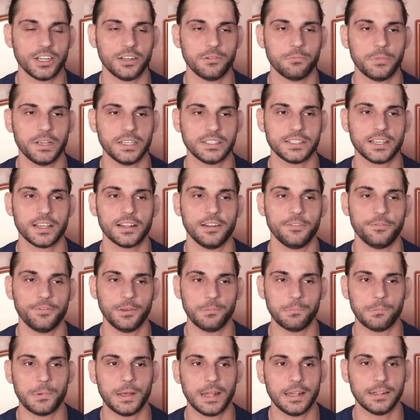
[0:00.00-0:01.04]
and basically
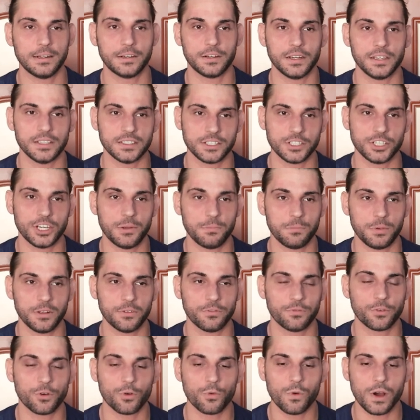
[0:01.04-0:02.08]
Finn Balor is a champion
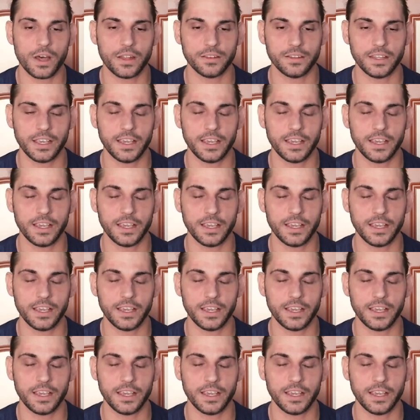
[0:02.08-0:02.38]
for one